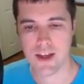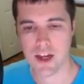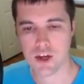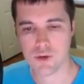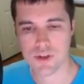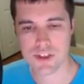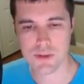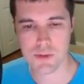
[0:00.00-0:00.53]
And I
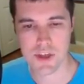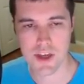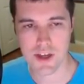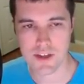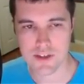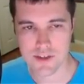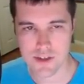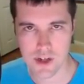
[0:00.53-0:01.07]
increased it
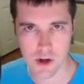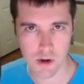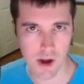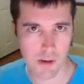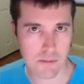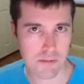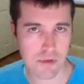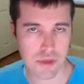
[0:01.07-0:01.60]
because,
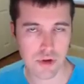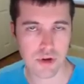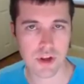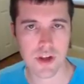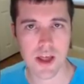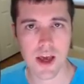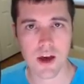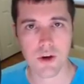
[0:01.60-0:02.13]
I'm
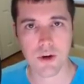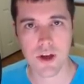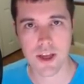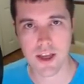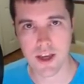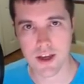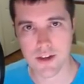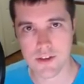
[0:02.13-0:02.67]
30 now
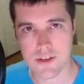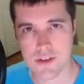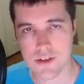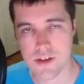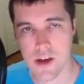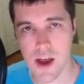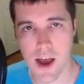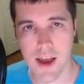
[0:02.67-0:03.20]
and
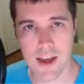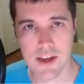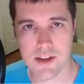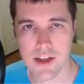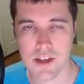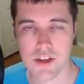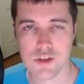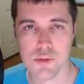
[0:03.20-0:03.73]
I
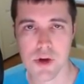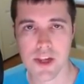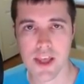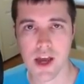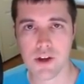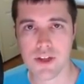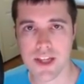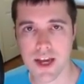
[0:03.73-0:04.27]
can take this
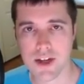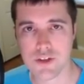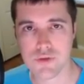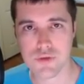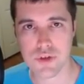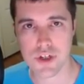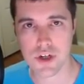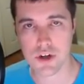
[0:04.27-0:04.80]
money out
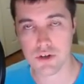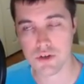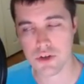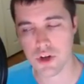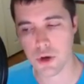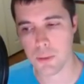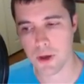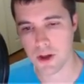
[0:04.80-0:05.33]
tax-free, or
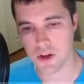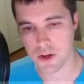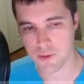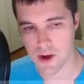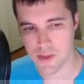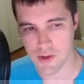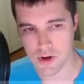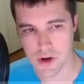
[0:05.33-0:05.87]
no
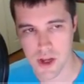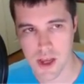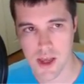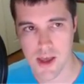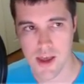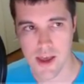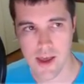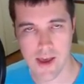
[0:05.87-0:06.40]
penalty rather,
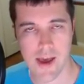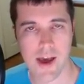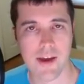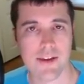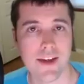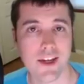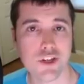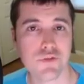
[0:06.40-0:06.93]

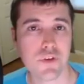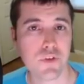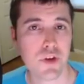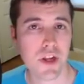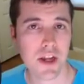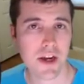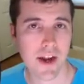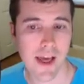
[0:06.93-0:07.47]
at age
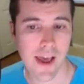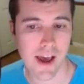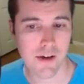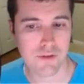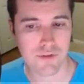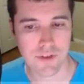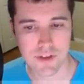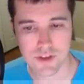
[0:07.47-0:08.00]
59 and a
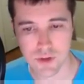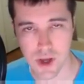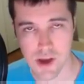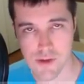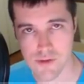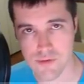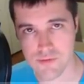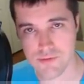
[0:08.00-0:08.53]
half. And so
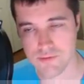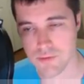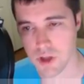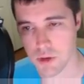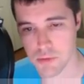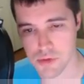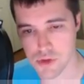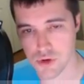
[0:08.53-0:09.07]
I have,
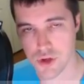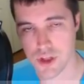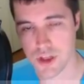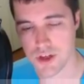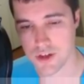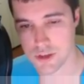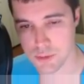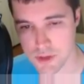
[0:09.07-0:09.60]
30
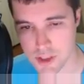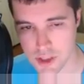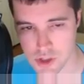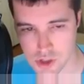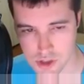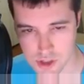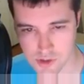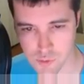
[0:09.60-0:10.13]
years
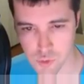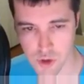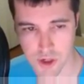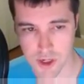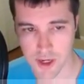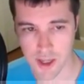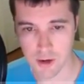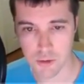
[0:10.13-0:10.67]
potentially of
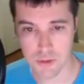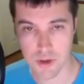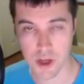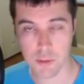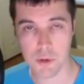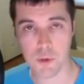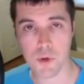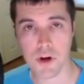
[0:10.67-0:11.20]
working. I don't
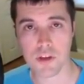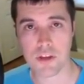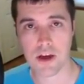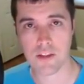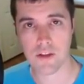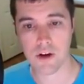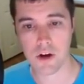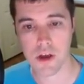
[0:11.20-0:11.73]
think I'll be working
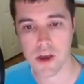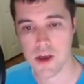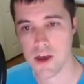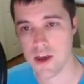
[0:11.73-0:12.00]
that long,